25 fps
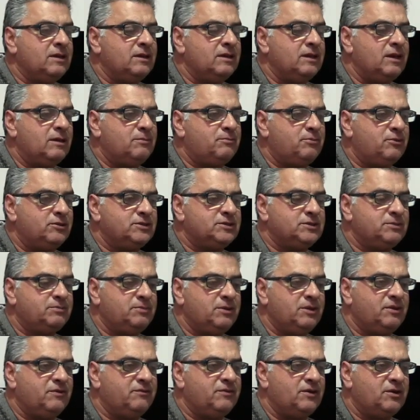It puts a
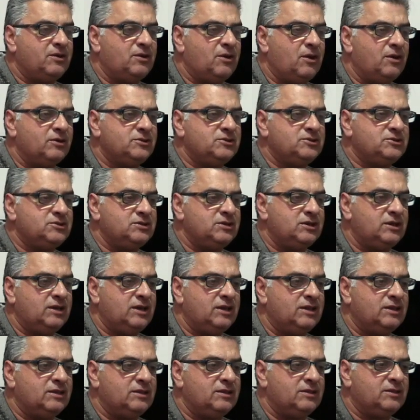bit of a notch
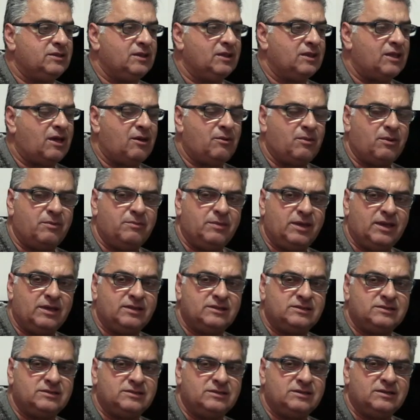in the lower
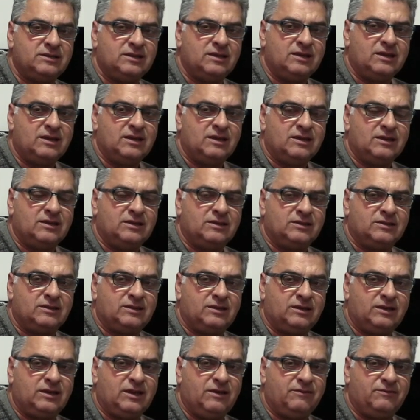mids
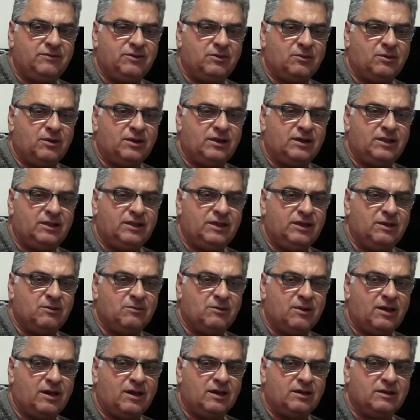to give you a
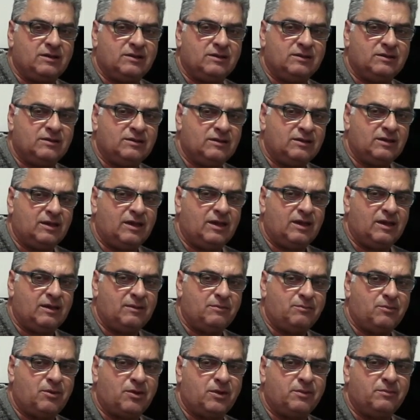clearer
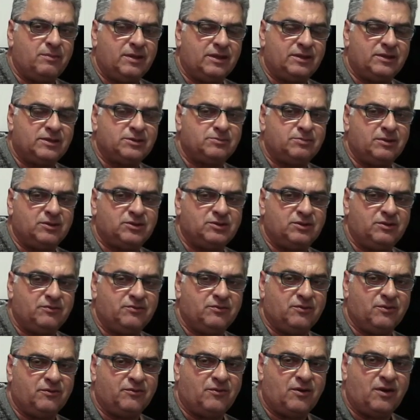bottom end, especially
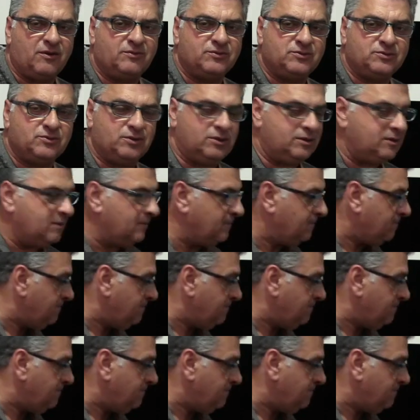for a 5-string.